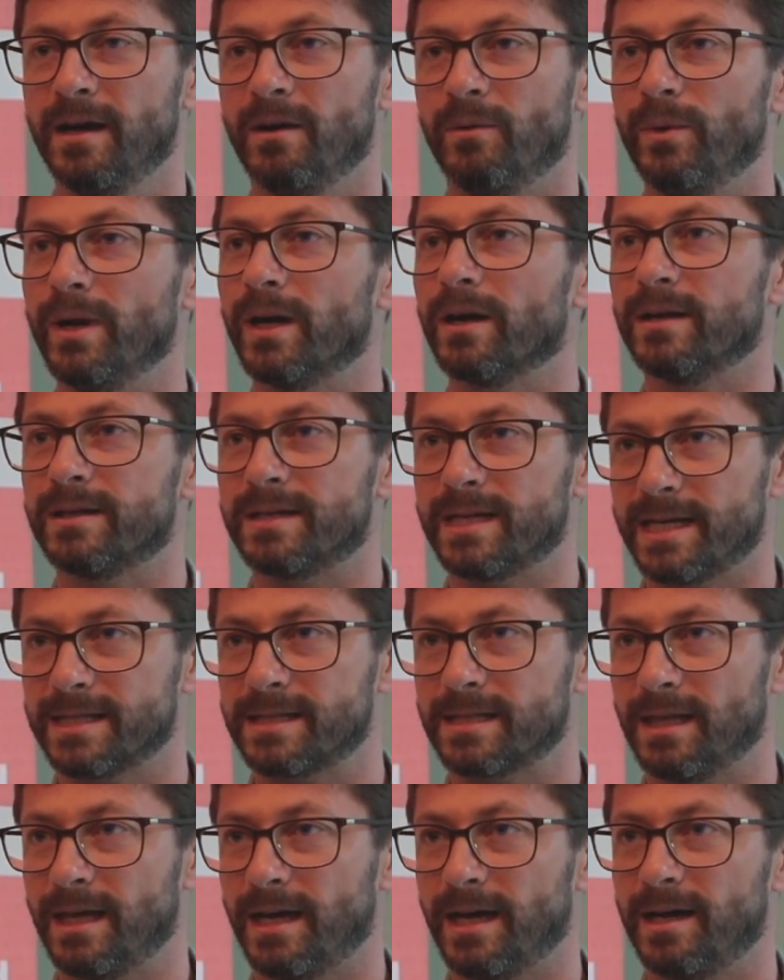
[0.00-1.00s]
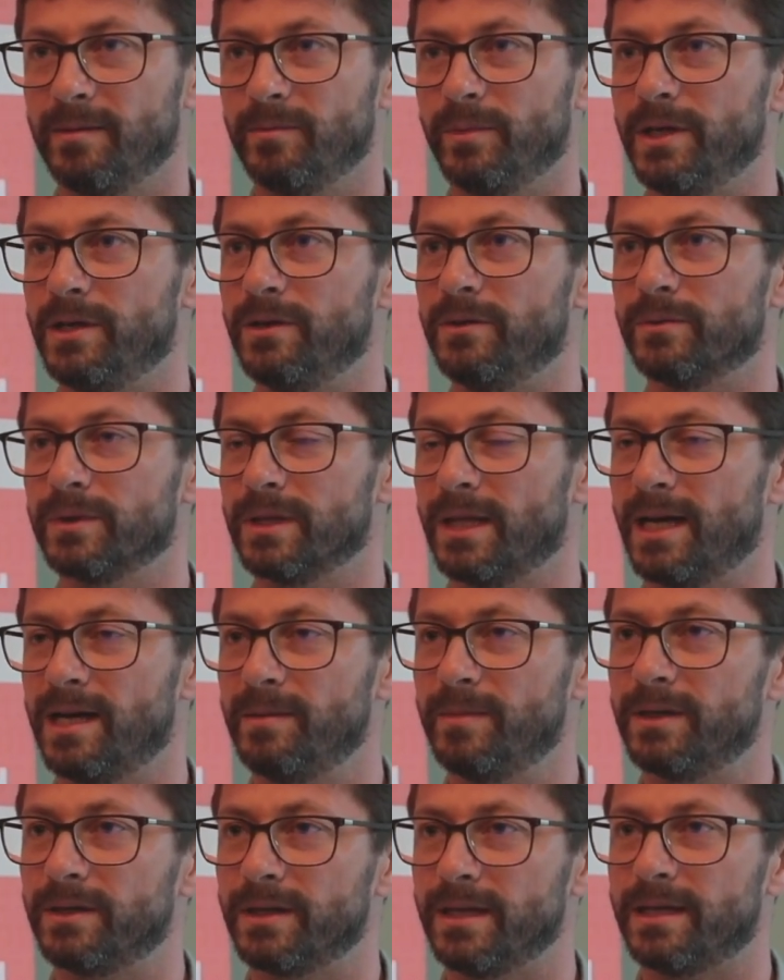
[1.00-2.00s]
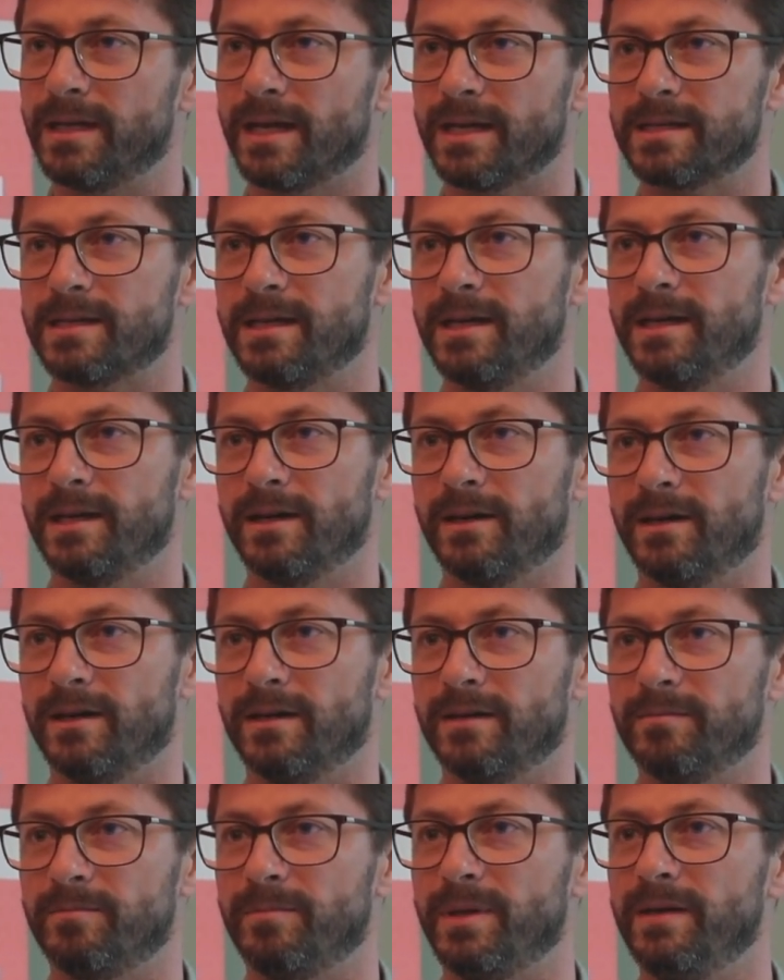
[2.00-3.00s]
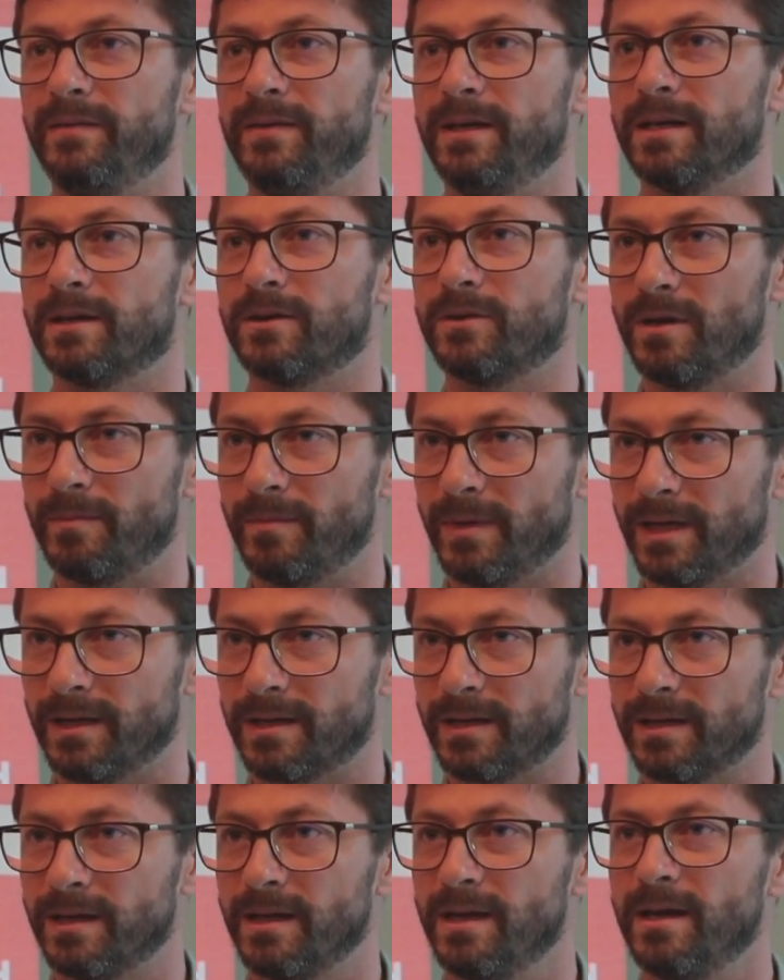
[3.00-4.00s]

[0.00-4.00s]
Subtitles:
We are a test lab. We do reliability testing on PV equipment.